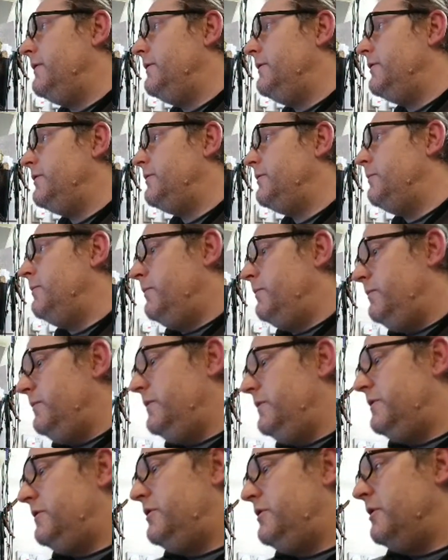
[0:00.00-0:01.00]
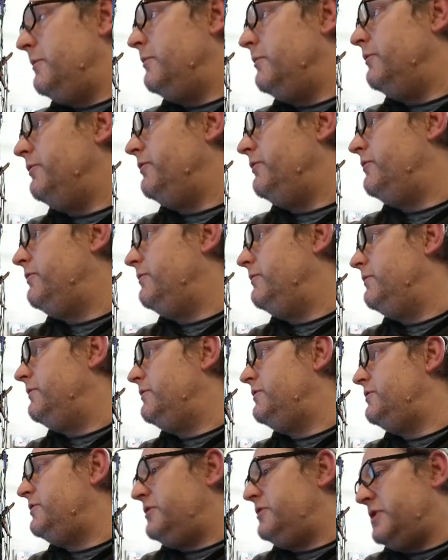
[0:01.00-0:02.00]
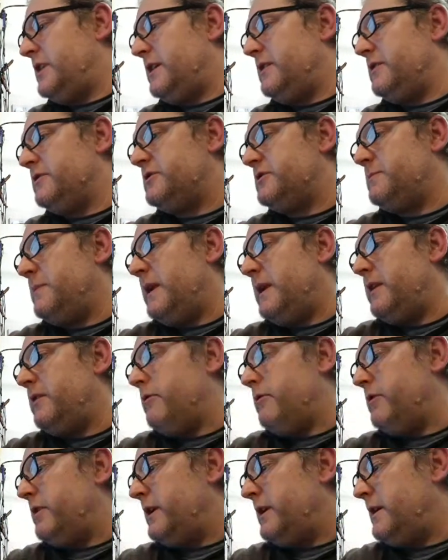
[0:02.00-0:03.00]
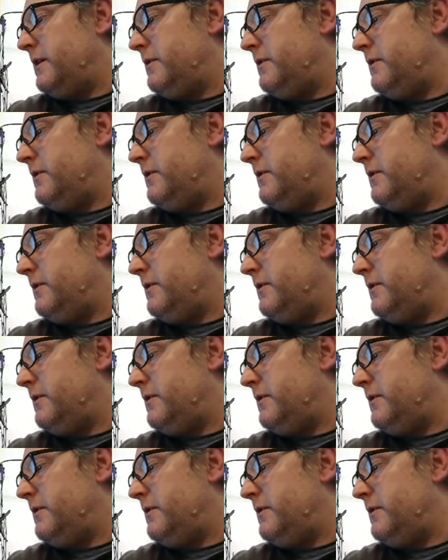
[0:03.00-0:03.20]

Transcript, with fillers: Just double check the spelling on that.